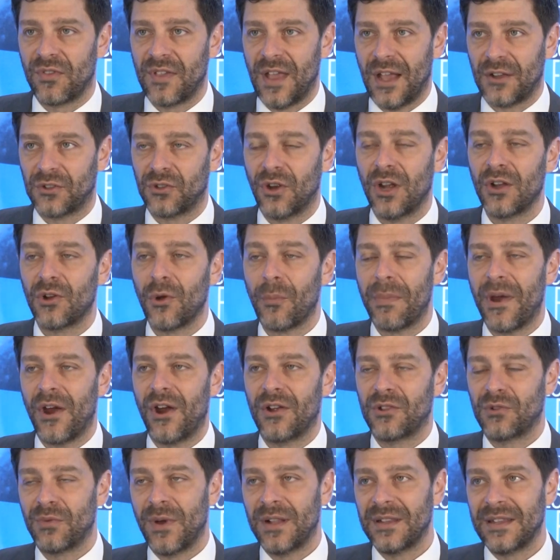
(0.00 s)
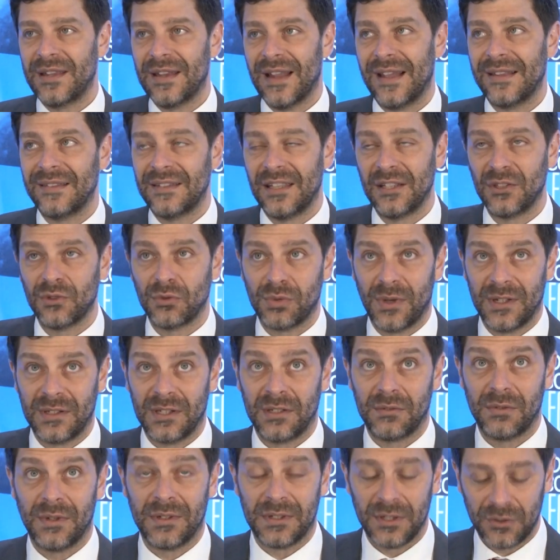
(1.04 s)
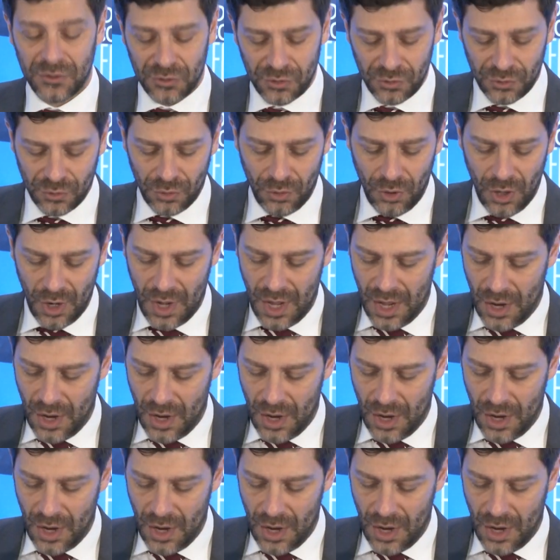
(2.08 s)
sector and compare 2019 to 2022,